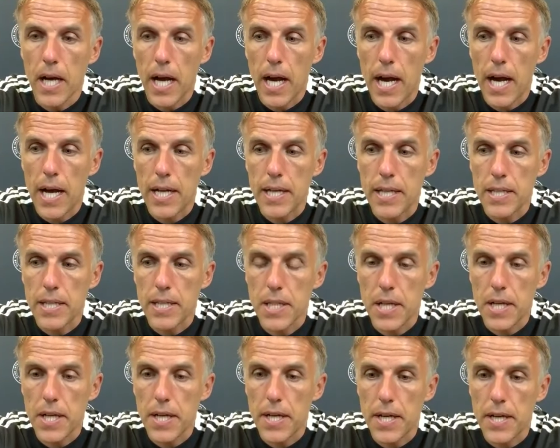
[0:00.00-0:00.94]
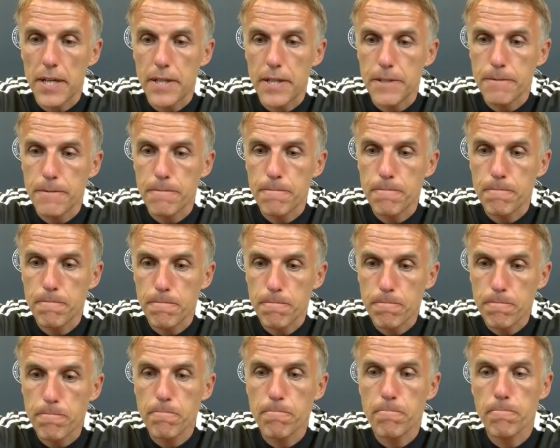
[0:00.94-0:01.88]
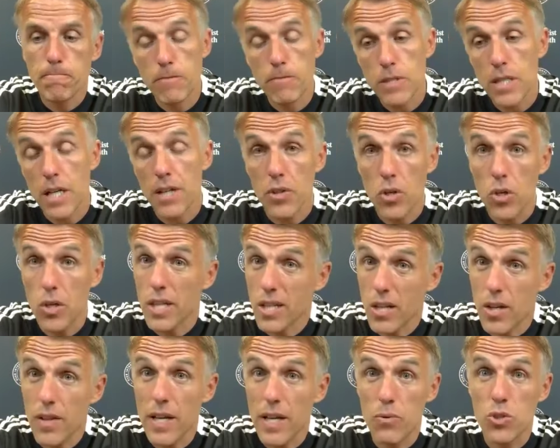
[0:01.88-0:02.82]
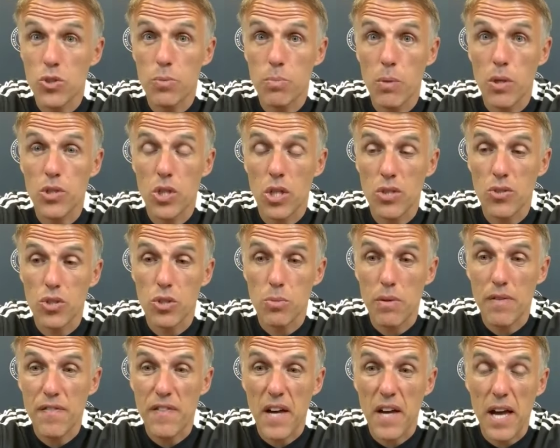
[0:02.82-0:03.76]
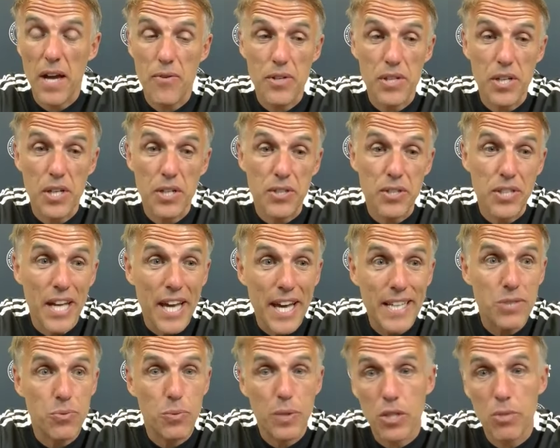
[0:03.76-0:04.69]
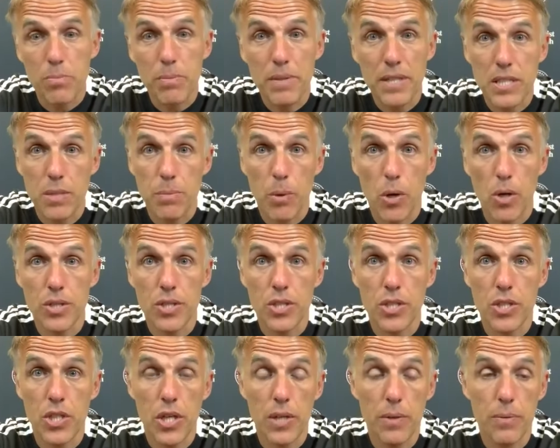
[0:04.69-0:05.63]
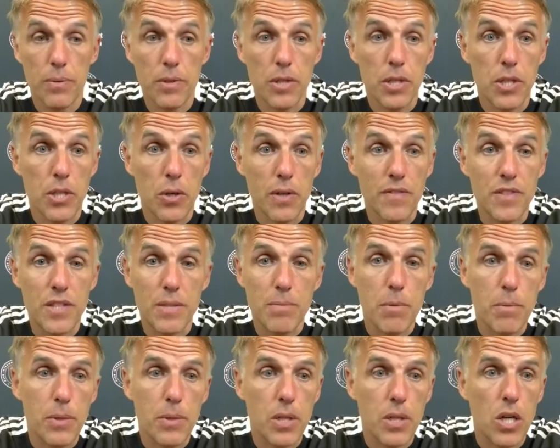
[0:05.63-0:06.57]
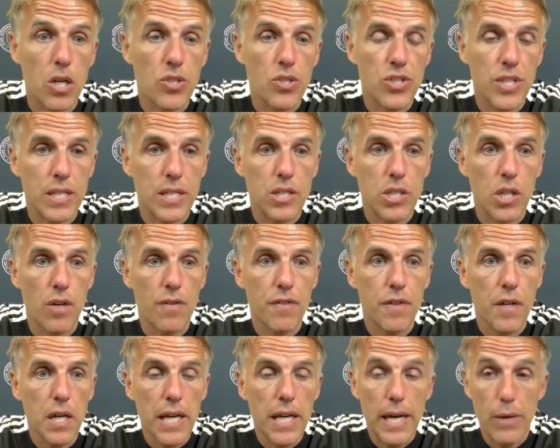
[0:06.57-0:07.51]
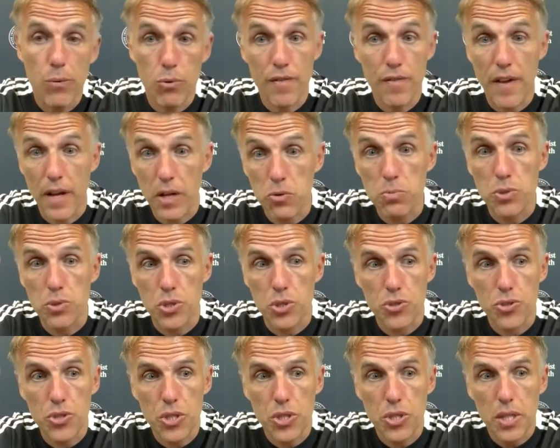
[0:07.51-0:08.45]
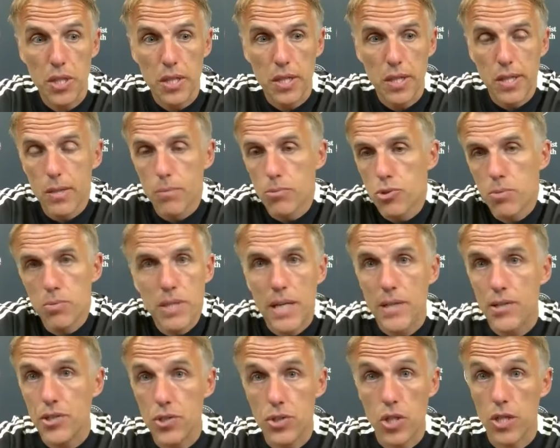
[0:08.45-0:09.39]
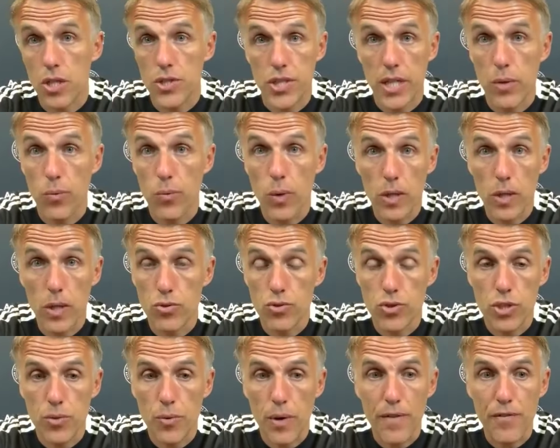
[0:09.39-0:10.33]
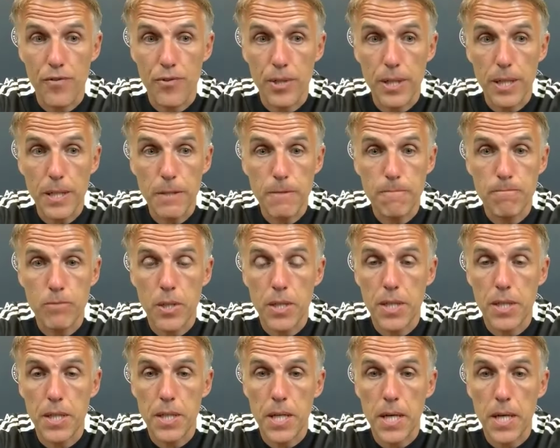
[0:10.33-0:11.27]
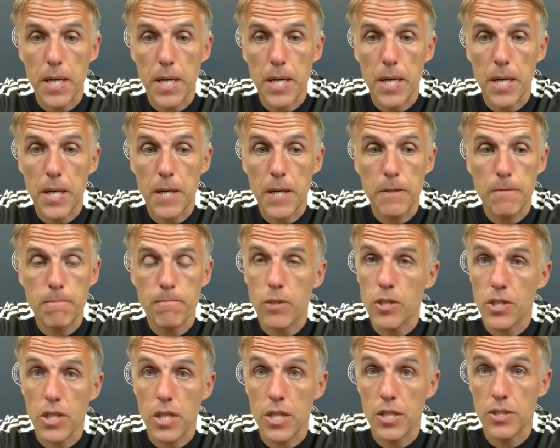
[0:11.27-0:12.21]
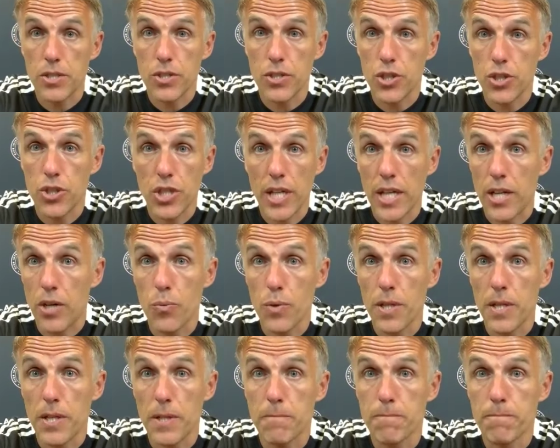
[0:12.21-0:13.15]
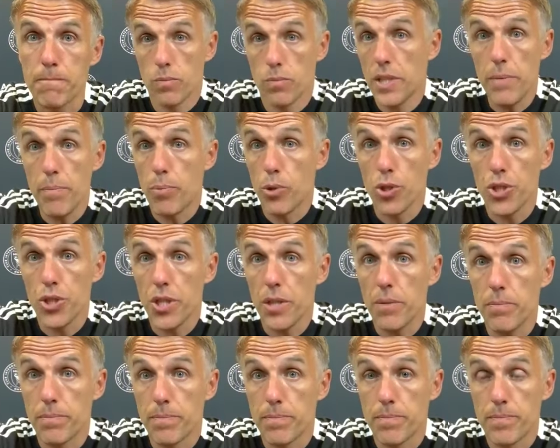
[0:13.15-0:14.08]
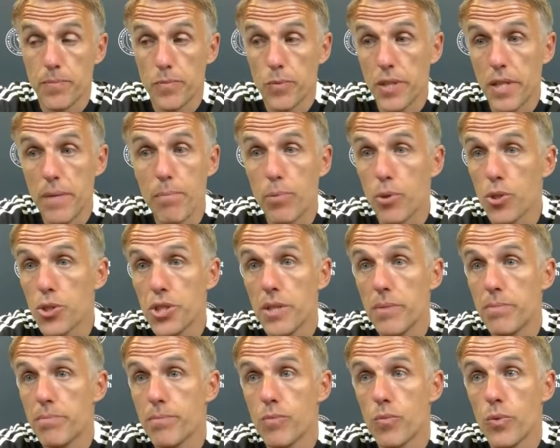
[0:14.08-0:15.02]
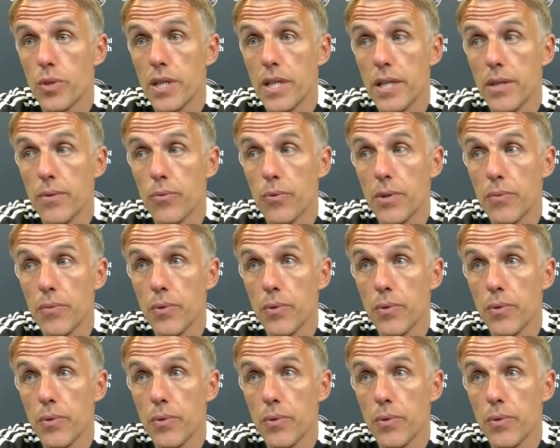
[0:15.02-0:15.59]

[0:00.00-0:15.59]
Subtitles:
And I thought he got that one spot on, to be fair. And yes, we could be disappointed that, if Zimmerman got sent off, it would have helped us. Sometimes you just got to say well done to the referee and just get on with it. We didn't push him. we didn't push him. We